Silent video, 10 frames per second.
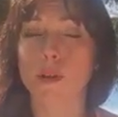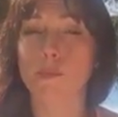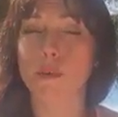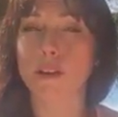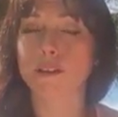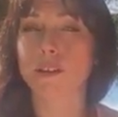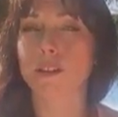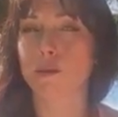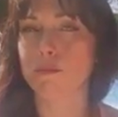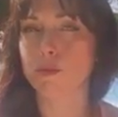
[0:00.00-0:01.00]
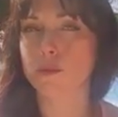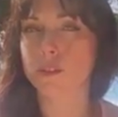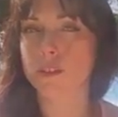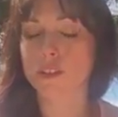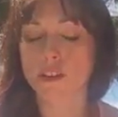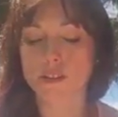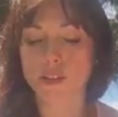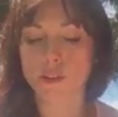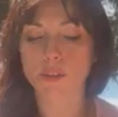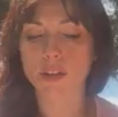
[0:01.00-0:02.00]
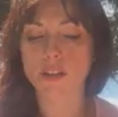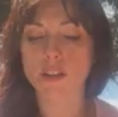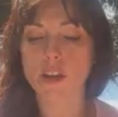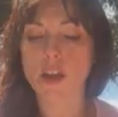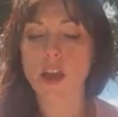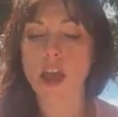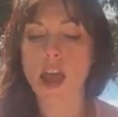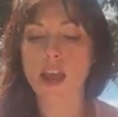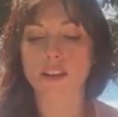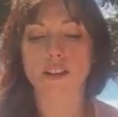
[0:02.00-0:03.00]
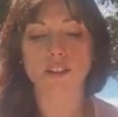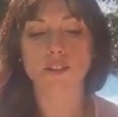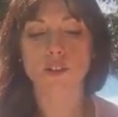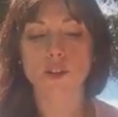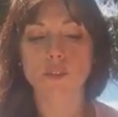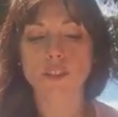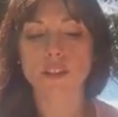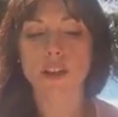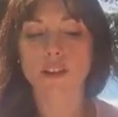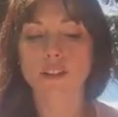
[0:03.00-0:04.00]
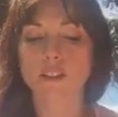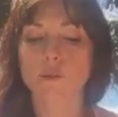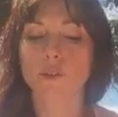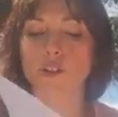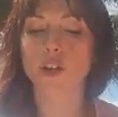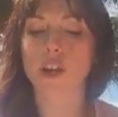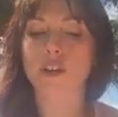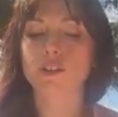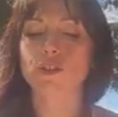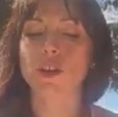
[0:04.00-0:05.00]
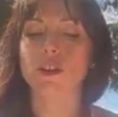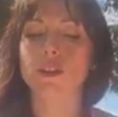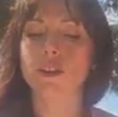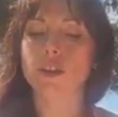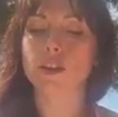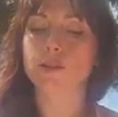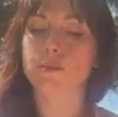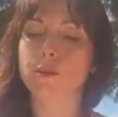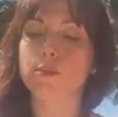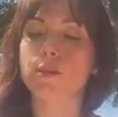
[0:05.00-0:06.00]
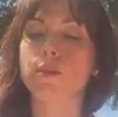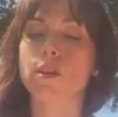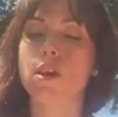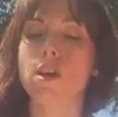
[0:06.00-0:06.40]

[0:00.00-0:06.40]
a medicine that boosts serotonin and can serve as a catalyst for change and thinking in people.